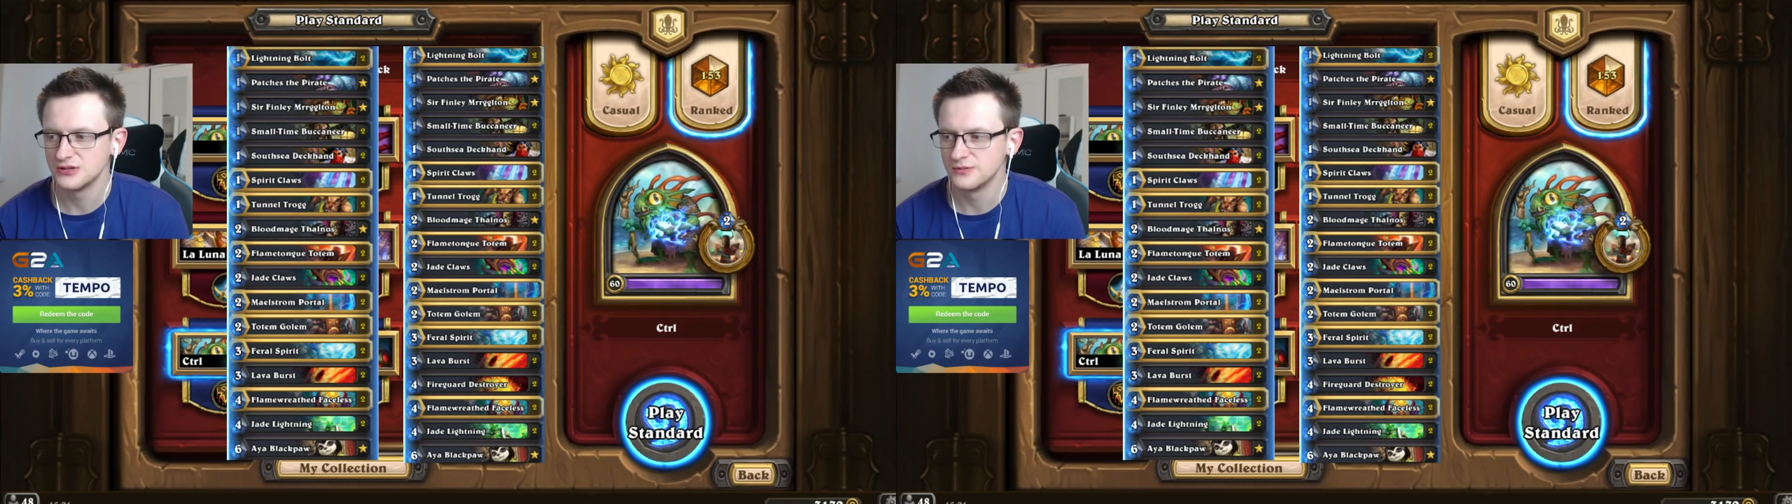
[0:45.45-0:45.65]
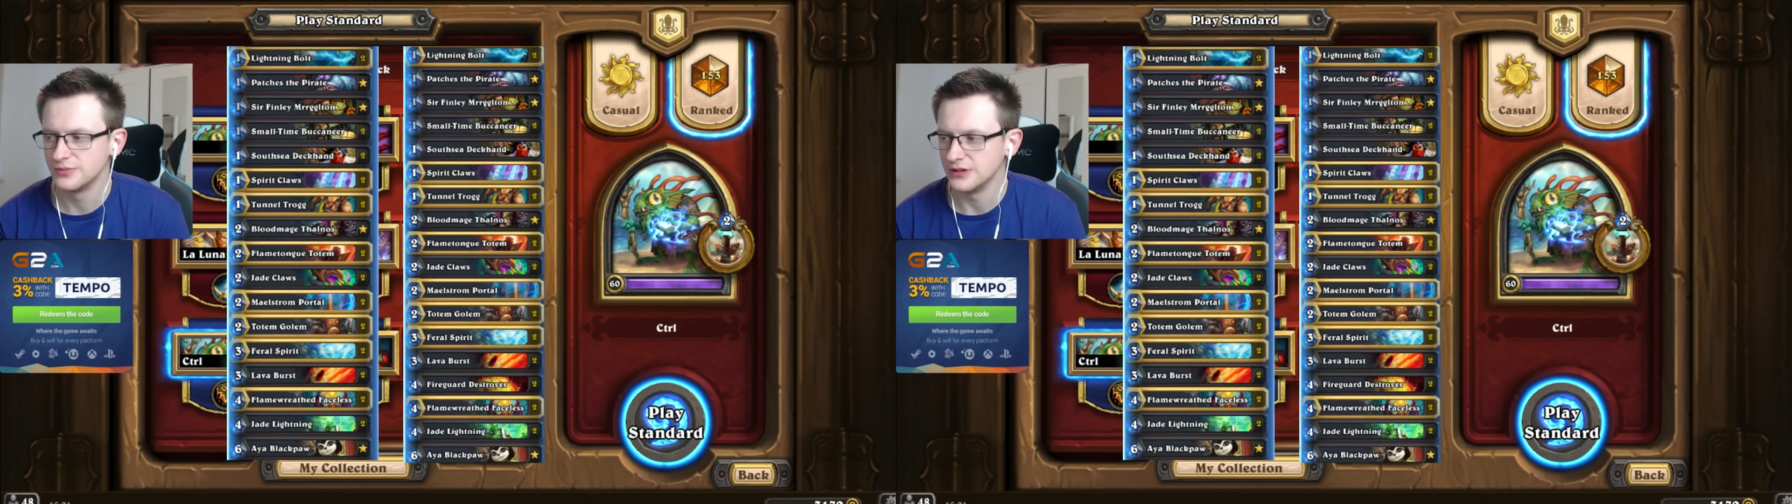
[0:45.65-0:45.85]

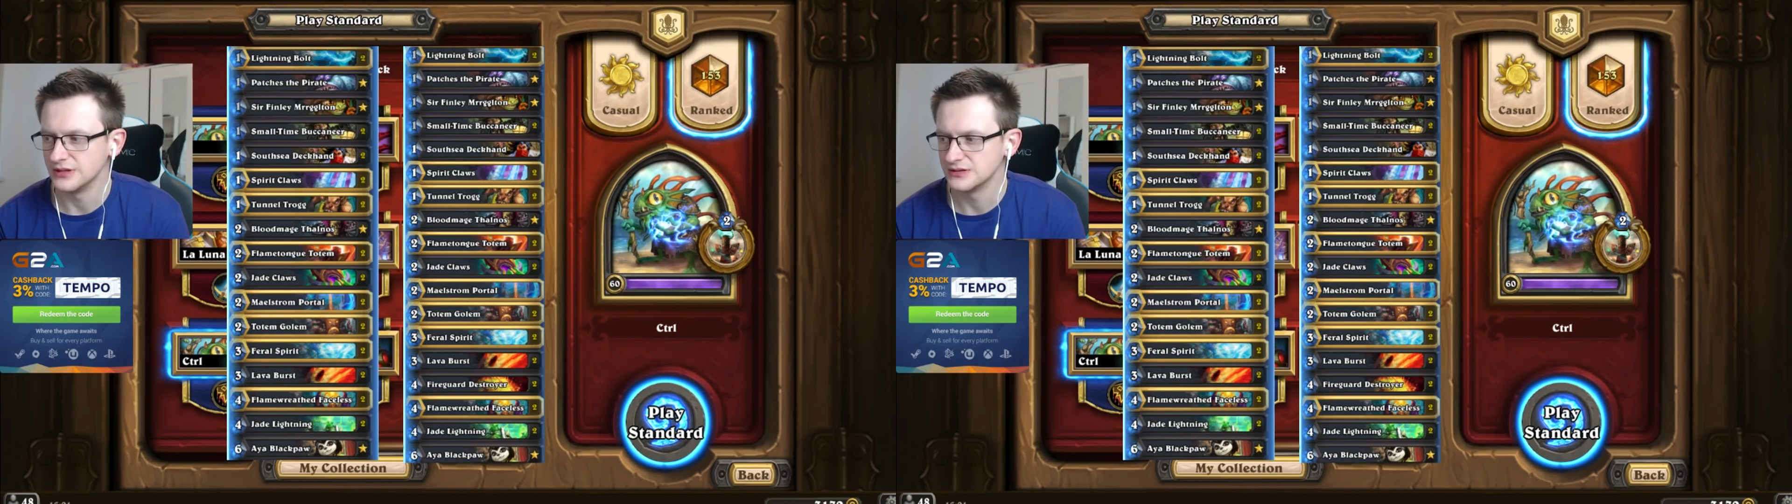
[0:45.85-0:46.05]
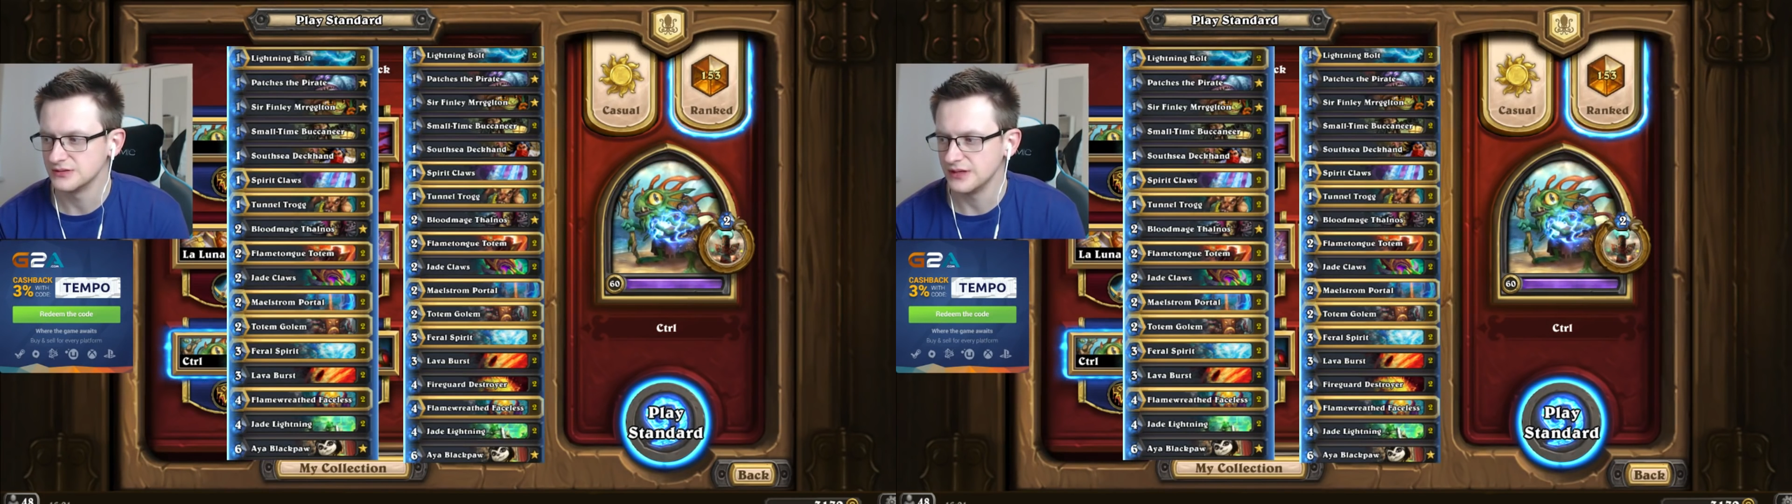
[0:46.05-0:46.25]
but
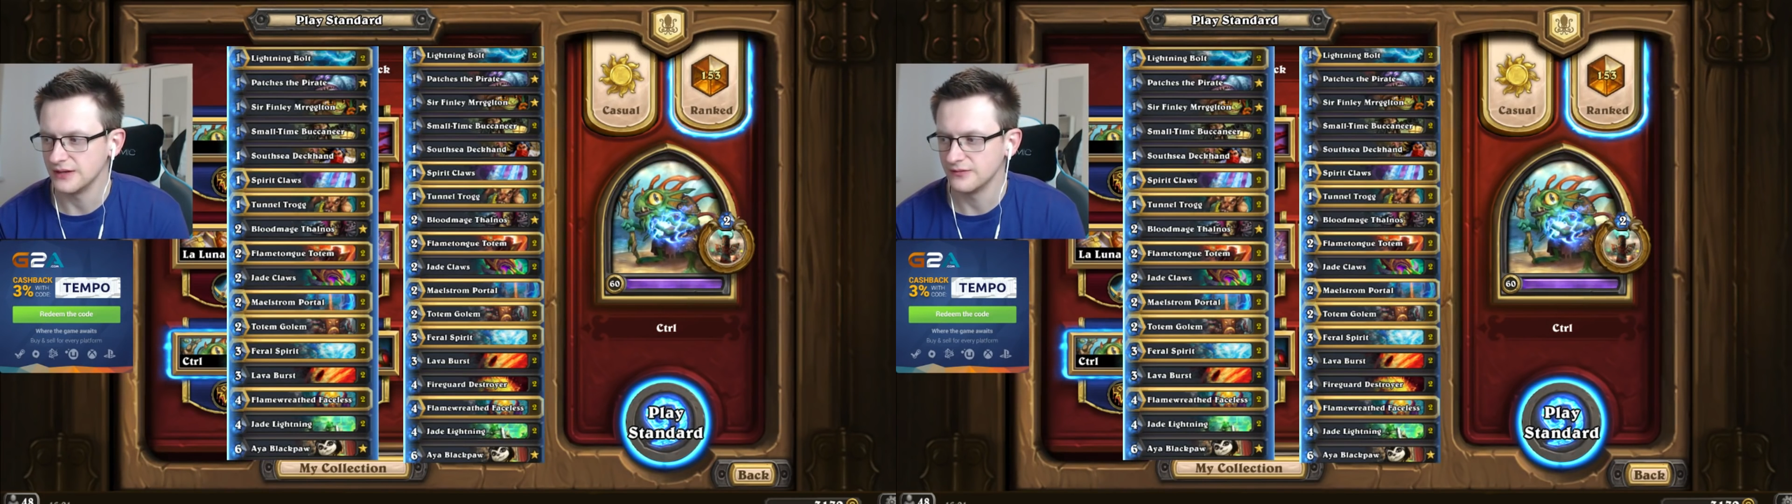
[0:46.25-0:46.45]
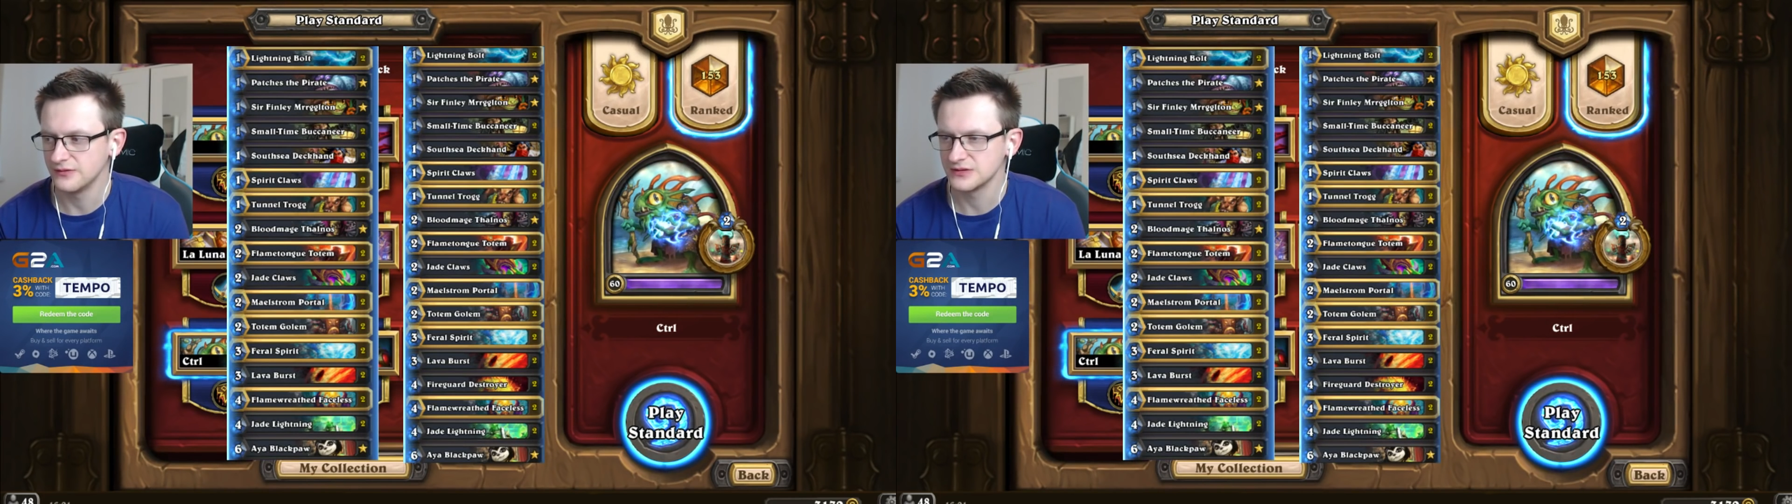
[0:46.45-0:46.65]
yeah, we
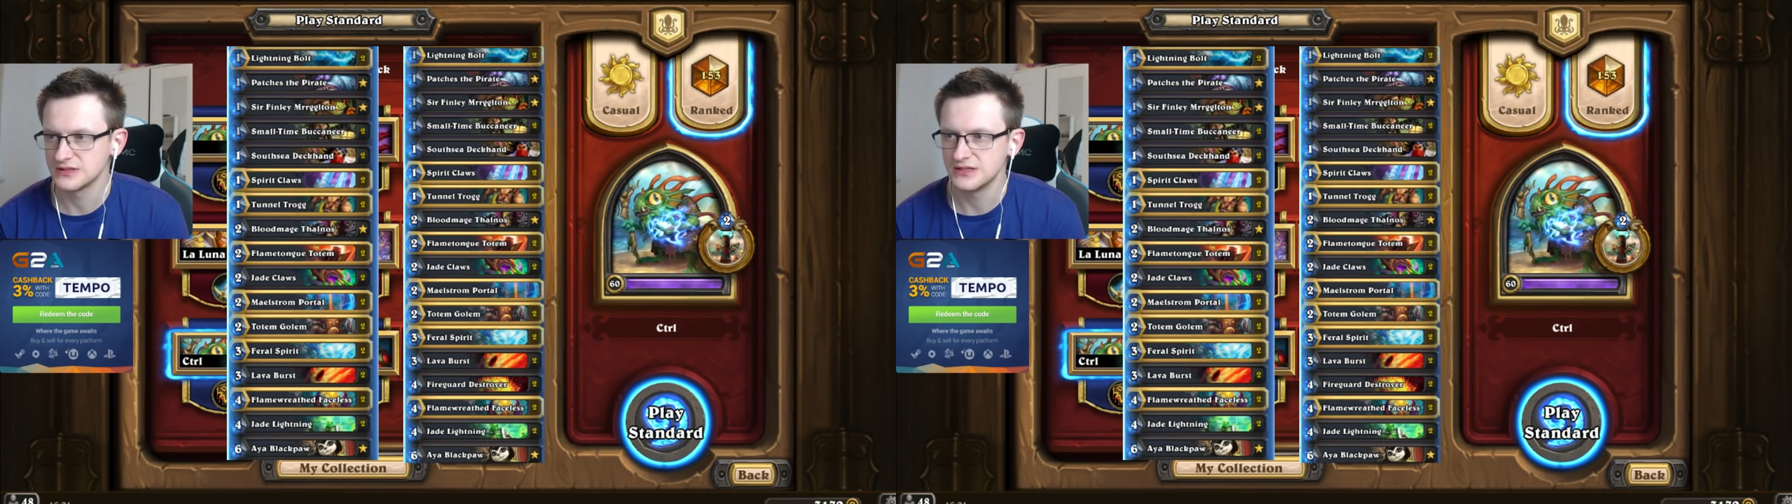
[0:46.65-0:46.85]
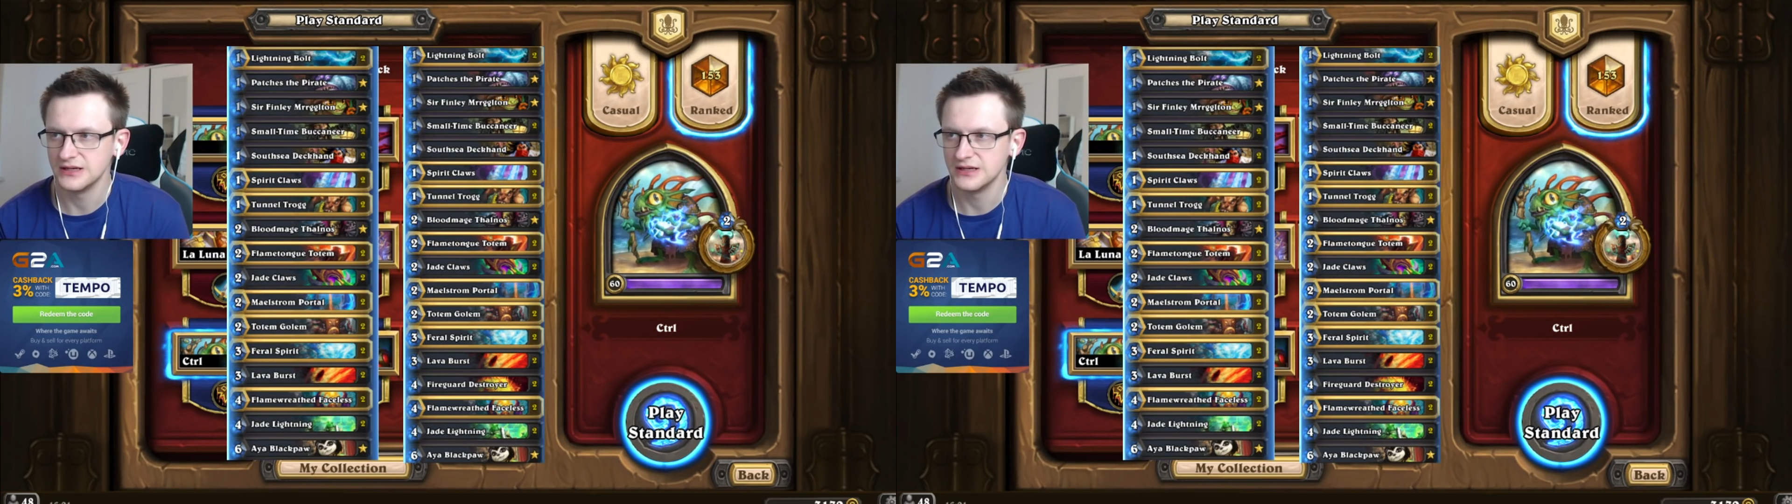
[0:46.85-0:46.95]
will see